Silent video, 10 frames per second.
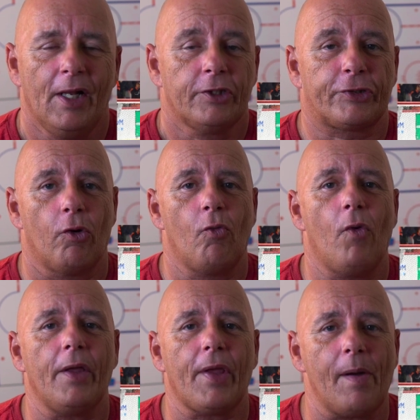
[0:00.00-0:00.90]
So
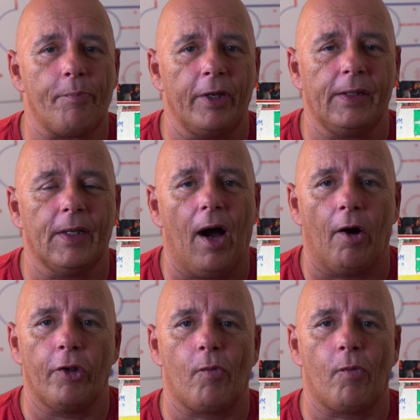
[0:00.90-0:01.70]
what's happening now? The